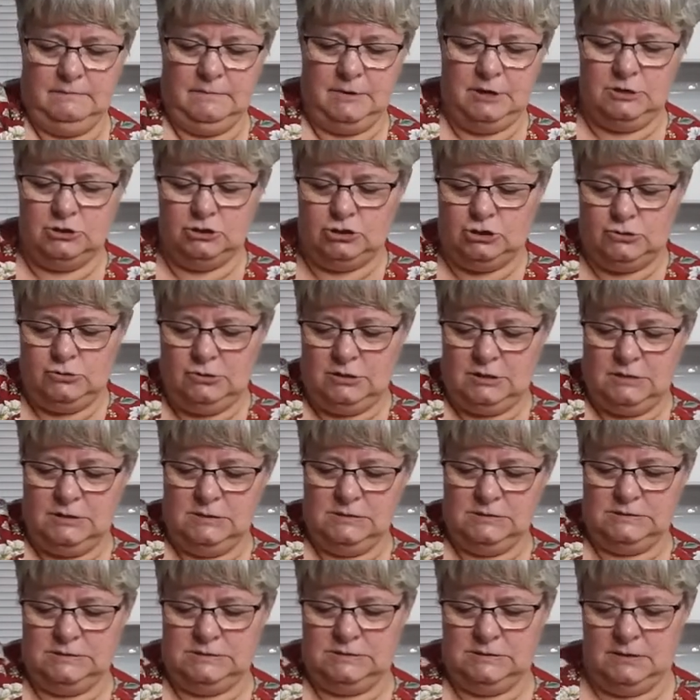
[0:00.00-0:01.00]
Make sure that
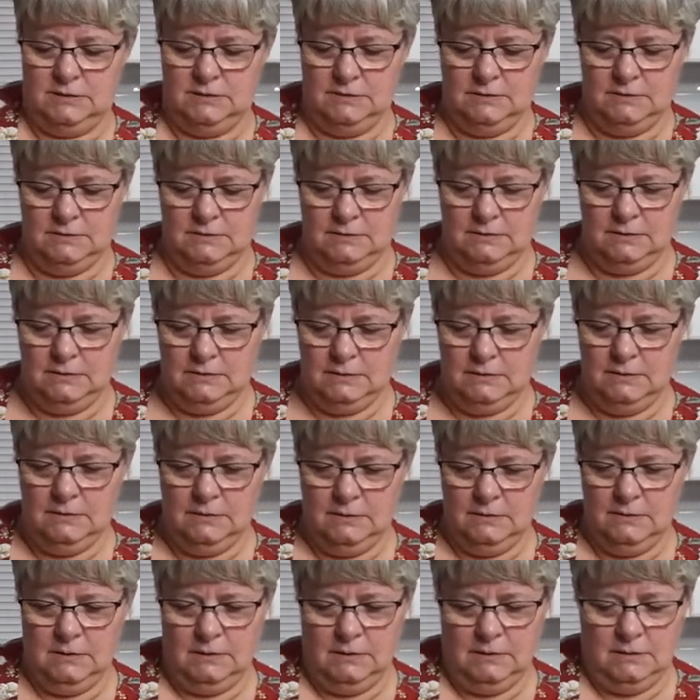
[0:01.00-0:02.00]
it's
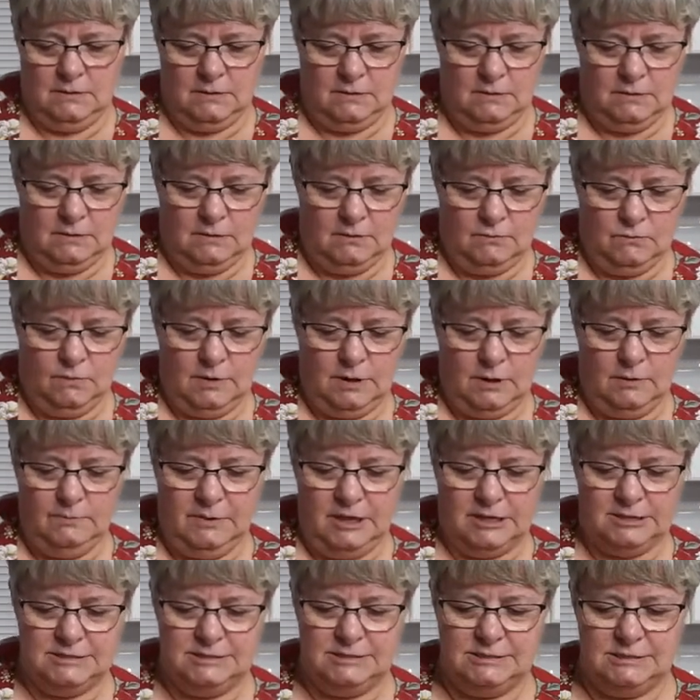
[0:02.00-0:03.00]
all well
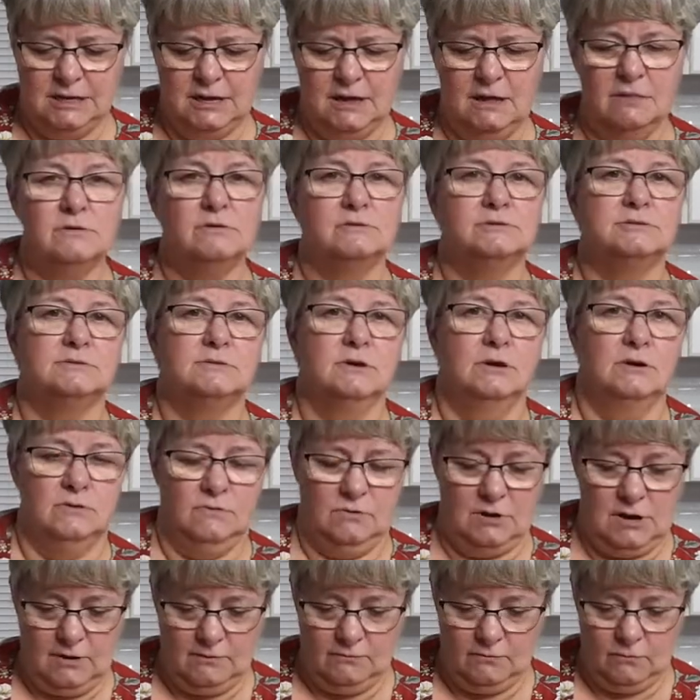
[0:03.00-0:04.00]
mixed together so you
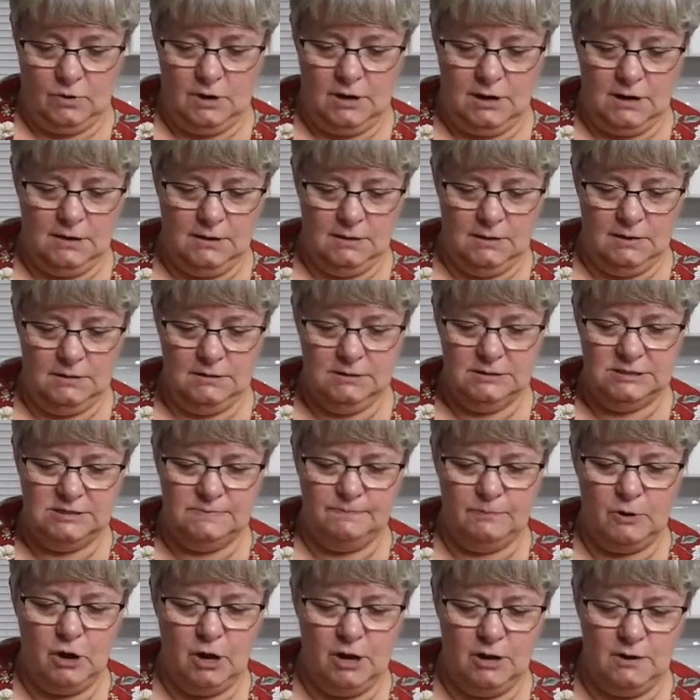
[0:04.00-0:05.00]
don't have one
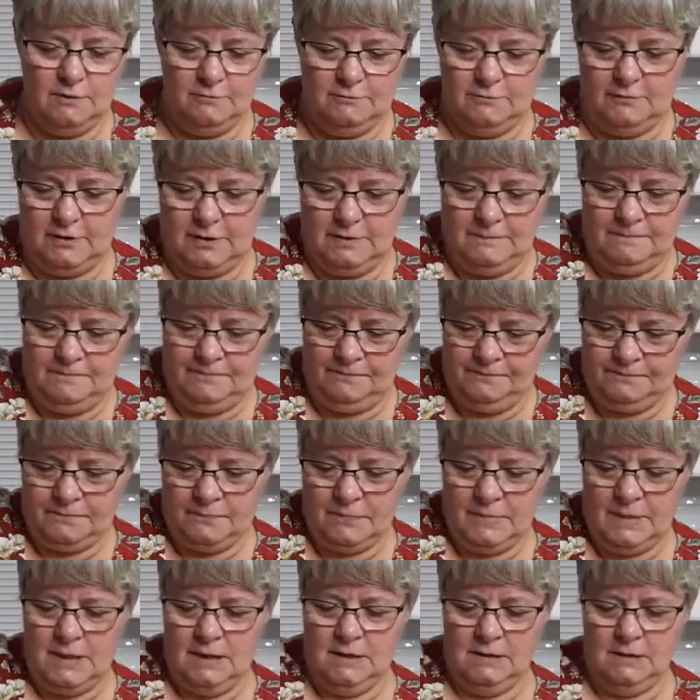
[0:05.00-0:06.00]
spot of
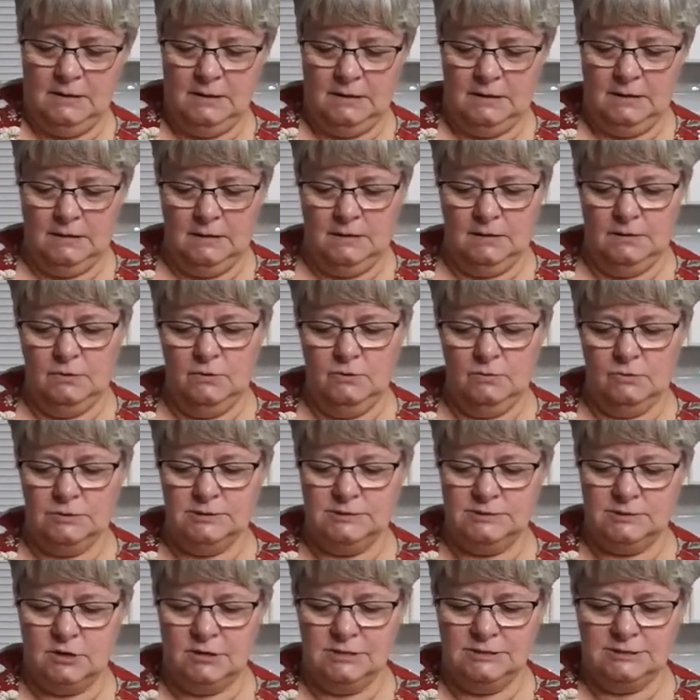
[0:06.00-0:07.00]

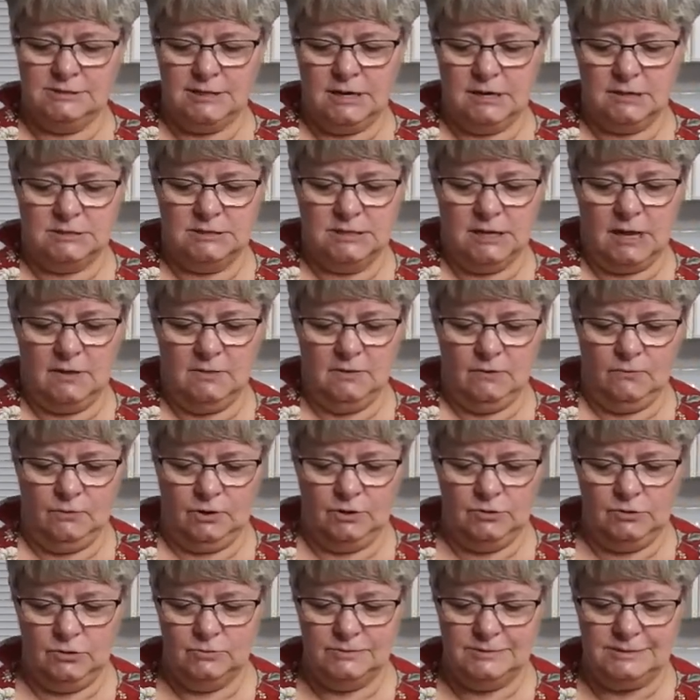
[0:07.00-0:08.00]
noodles all stuck together
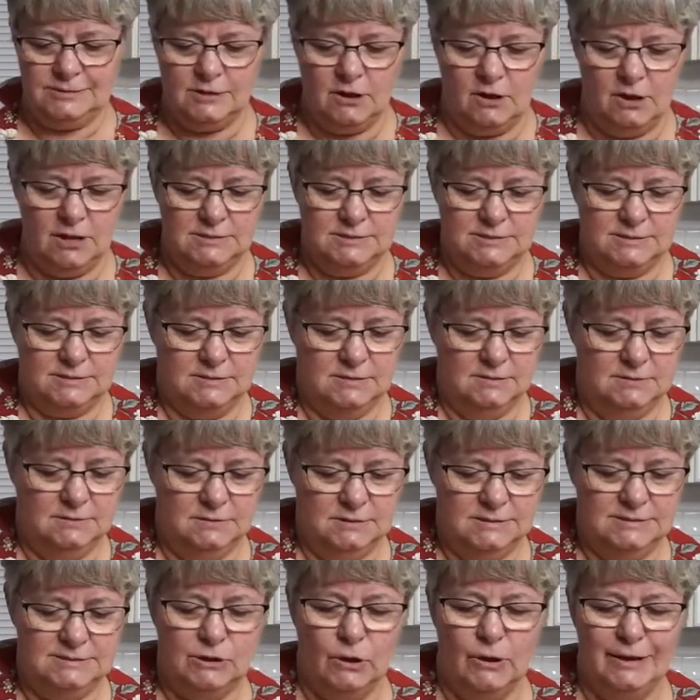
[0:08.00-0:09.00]
with no sauce,
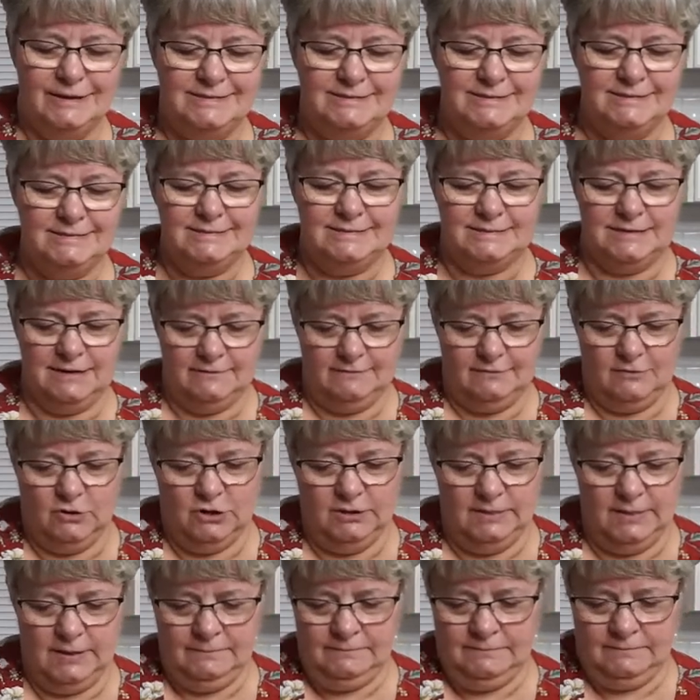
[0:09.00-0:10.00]
saucy stuff
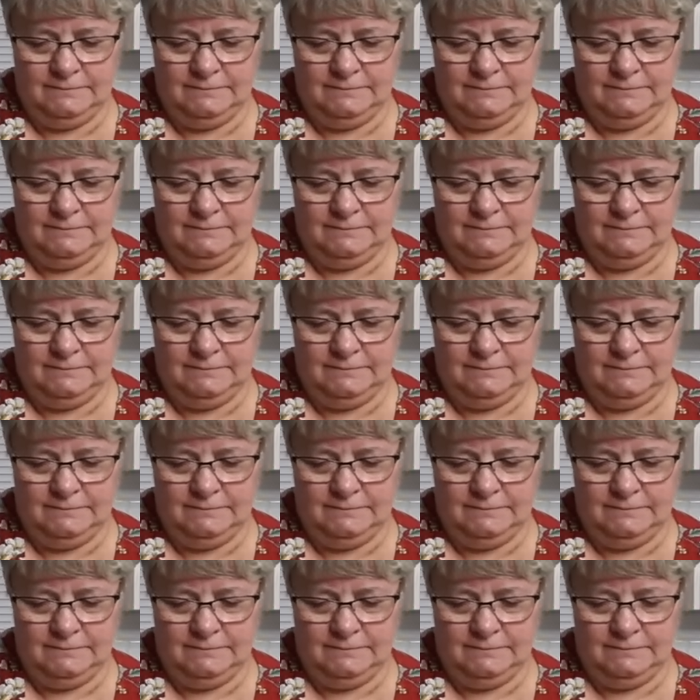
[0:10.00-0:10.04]
on